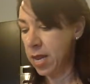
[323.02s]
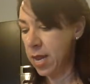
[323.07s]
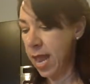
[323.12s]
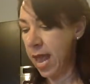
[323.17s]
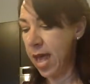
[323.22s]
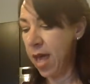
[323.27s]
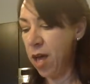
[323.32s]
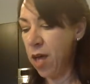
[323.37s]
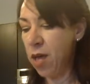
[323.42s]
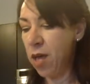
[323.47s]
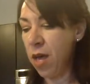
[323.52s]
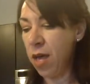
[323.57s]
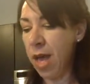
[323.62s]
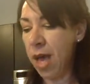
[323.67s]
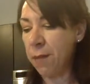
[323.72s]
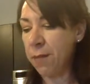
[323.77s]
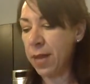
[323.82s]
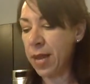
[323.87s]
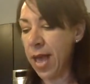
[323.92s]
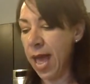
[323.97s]
Now
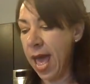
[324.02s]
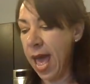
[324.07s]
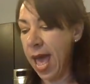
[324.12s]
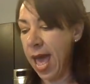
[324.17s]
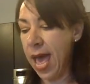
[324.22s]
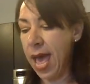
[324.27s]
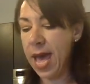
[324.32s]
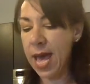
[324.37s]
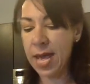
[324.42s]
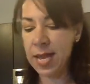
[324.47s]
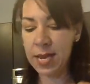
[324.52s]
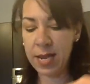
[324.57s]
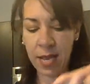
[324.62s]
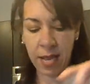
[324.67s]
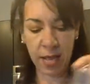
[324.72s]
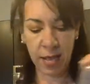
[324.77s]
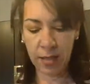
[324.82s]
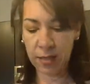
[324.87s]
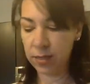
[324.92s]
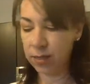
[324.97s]
I'm going to add
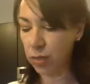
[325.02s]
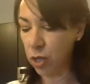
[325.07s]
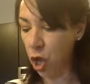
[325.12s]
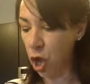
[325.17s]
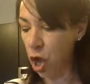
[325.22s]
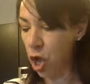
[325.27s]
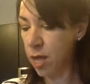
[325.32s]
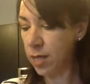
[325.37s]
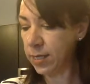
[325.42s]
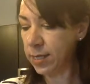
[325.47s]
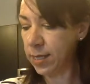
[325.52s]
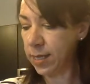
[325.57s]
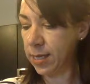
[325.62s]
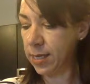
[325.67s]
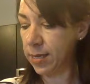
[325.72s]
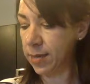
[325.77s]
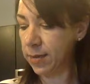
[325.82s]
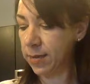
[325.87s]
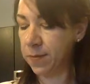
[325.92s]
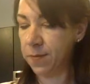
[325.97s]
salt
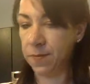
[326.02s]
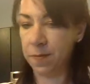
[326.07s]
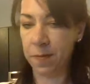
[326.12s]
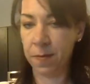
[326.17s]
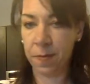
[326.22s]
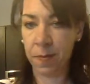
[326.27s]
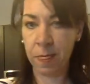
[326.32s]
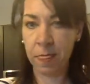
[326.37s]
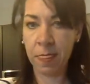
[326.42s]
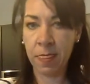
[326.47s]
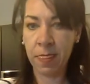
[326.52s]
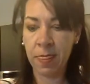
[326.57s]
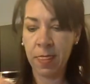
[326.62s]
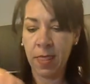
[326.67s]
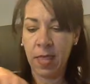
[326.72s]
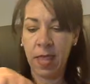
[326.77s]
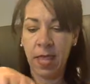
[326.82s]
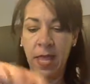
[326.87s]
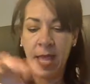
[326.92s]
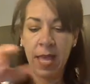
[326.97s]

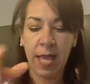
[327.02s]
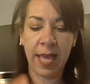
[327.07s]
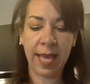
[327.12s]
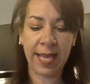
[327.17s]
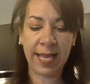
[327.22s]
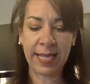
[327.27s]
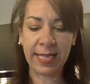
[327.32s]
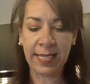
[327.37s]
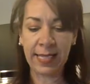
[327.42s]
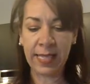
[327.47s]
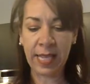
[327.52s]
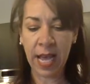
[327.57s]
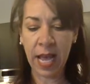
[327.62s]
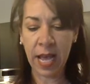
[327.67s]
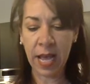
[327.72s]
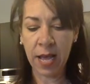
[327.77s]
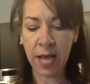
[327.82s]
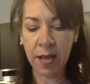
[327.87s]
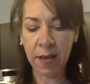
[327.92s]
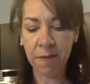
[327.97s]
and
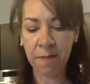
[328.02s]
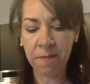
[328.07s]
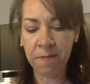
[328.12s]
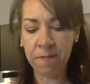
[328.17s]
I